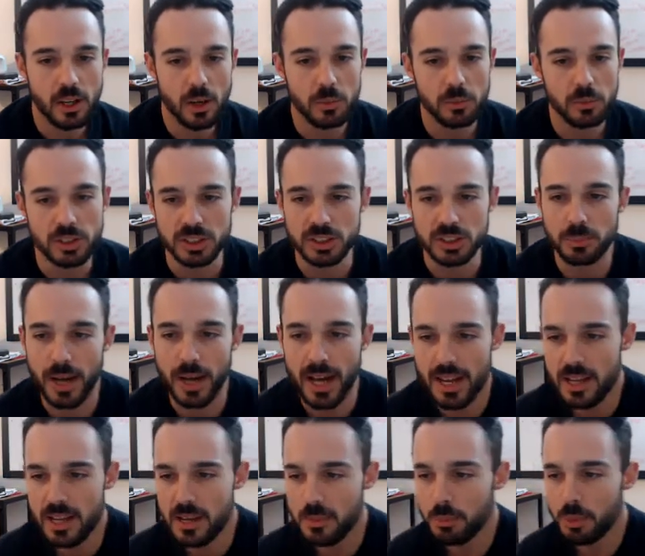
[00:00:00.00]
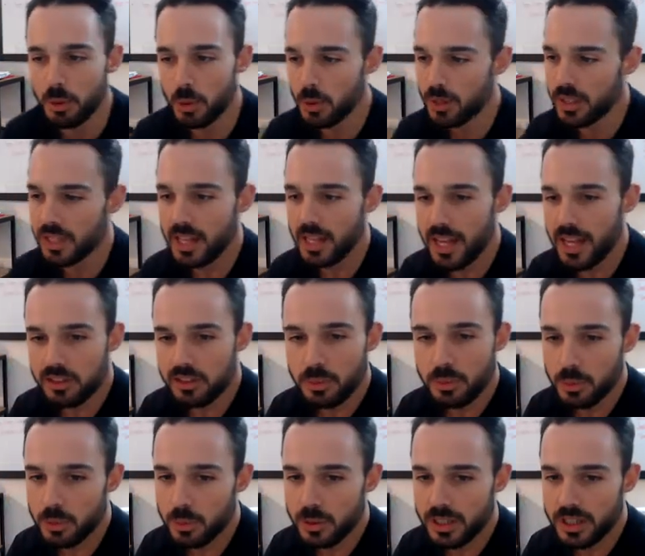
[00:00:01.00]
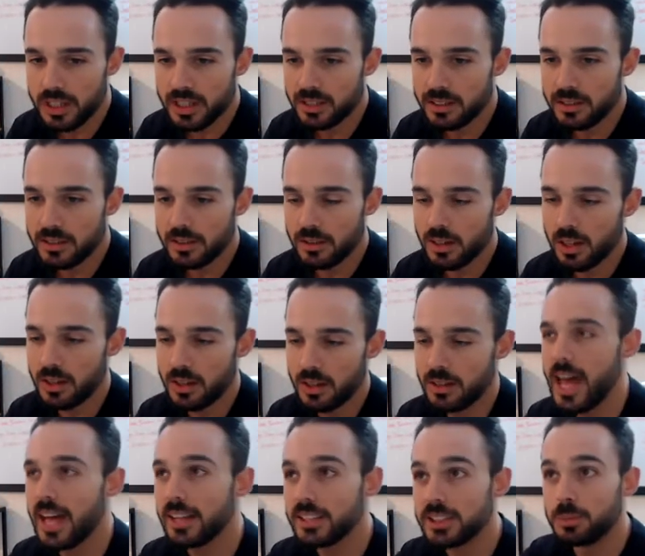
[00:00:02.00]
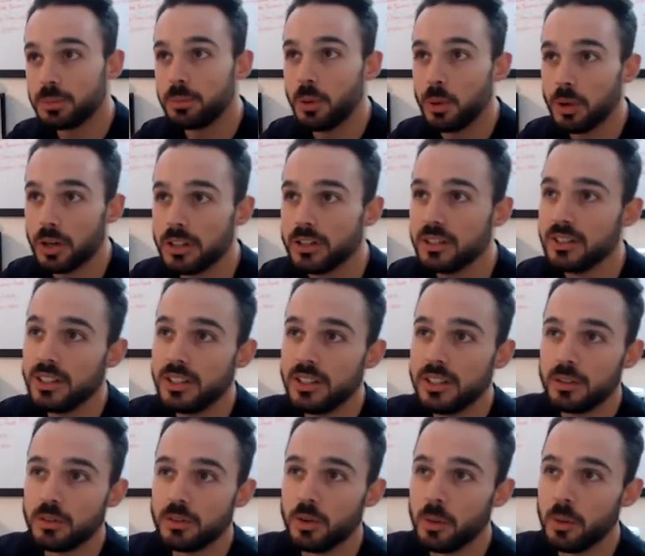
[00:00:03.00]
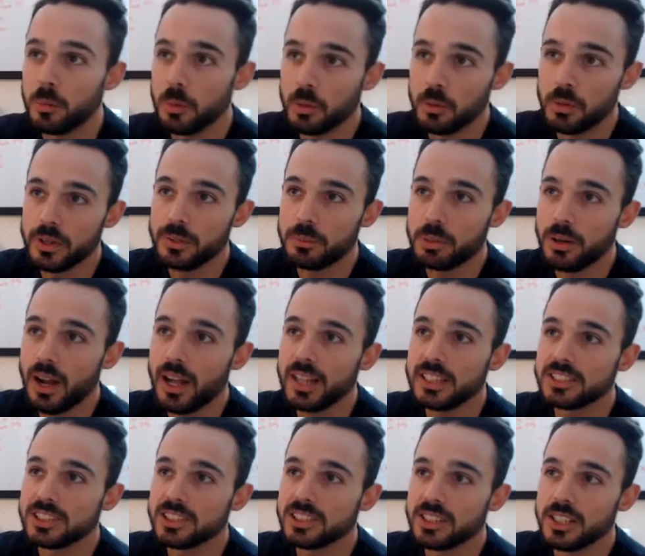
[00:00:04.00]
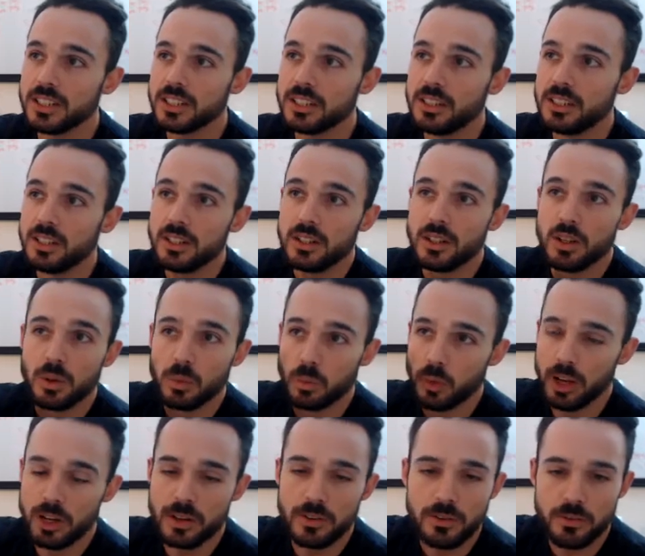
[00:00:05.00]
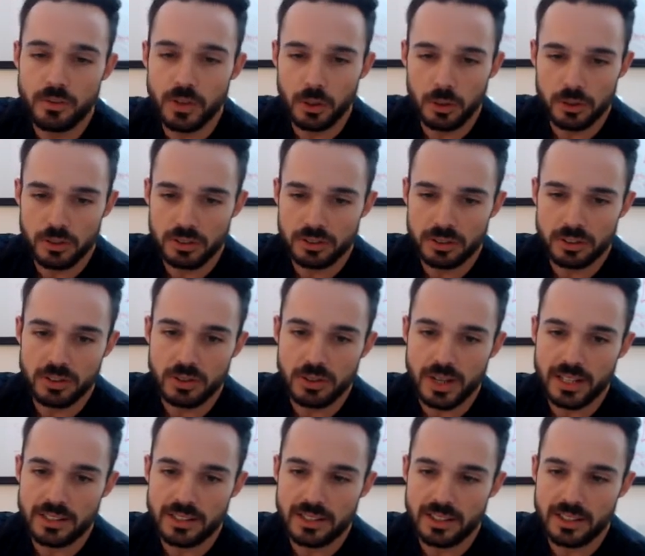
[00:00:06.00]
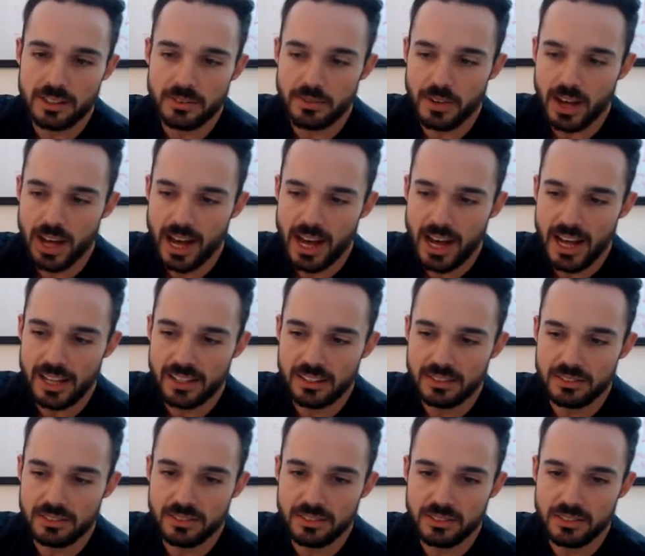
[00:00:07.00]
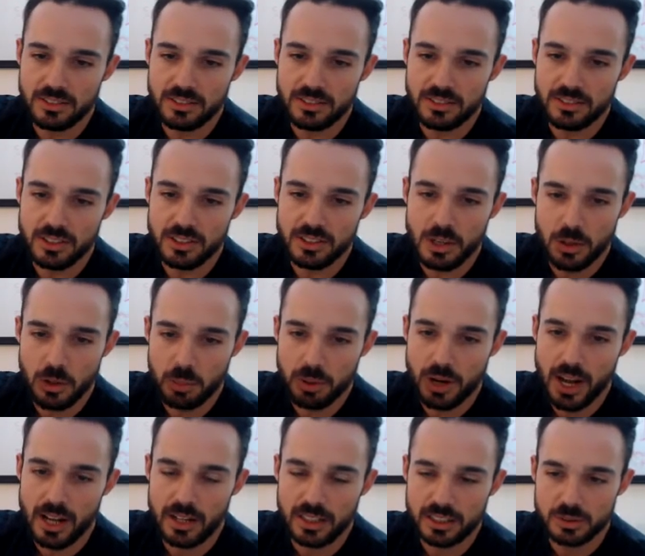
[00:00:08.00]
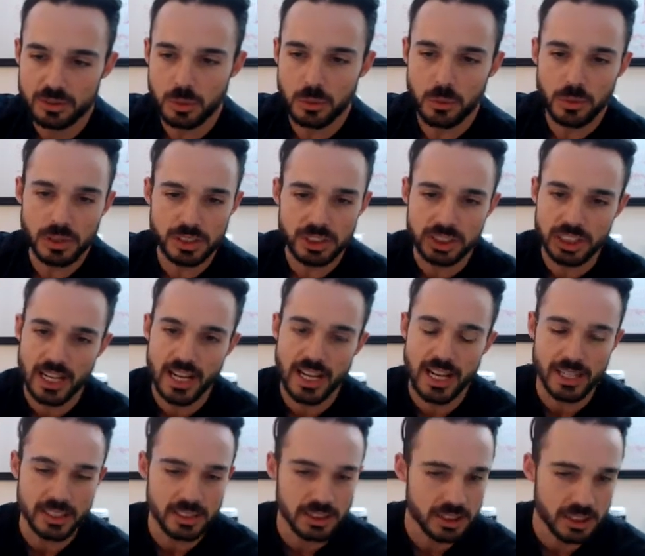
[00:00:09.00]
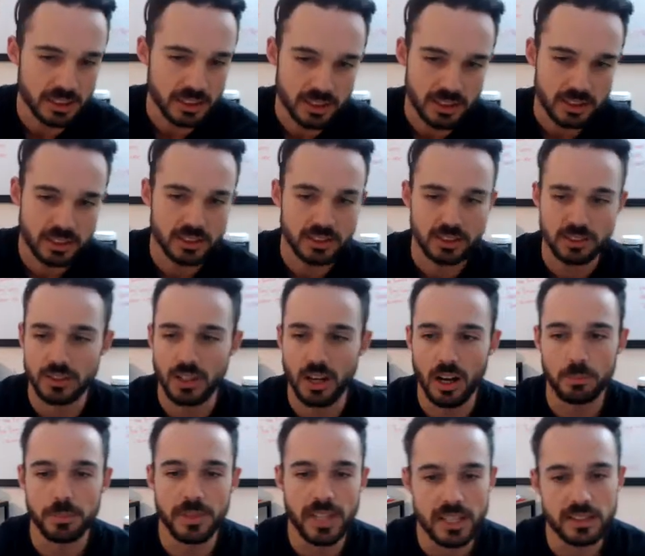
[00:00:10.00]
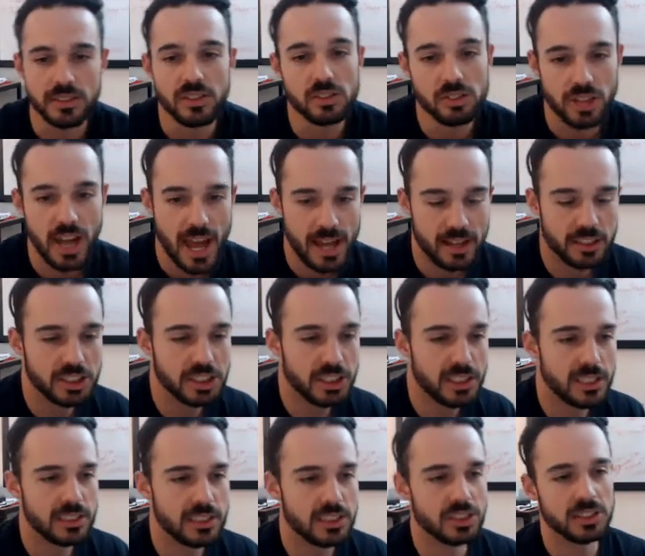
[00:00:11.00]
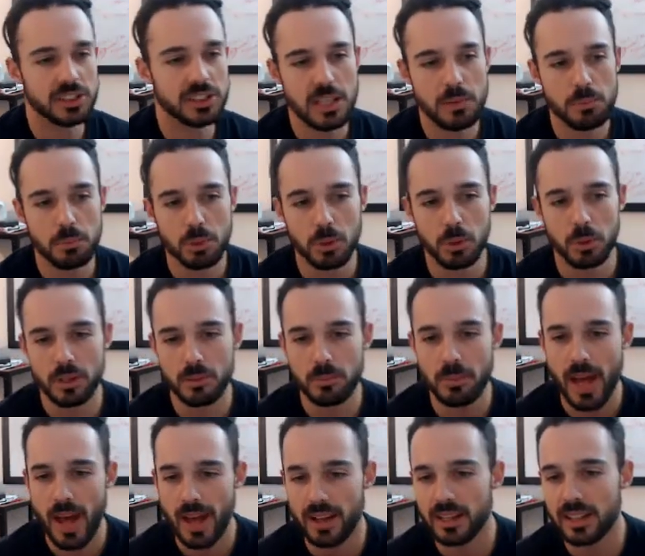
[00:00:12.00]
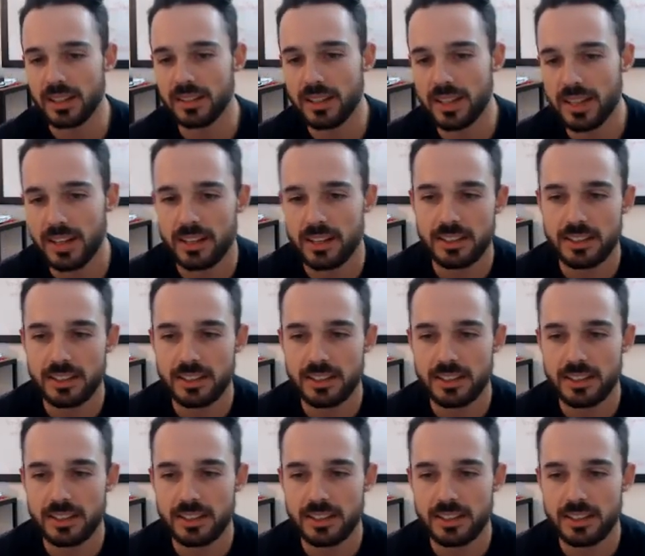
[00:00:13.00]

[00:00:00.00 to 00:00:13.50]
just by importing, exporting, export from the repricer, run a filter to identify, the products we want to change, update the strategy, and just import it back in there.